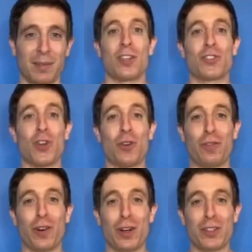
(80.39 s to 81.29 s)
So
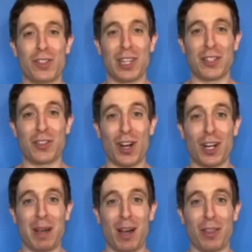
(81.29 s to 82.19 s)
first, let's talk
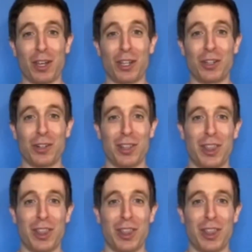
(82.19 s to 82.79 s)
about the good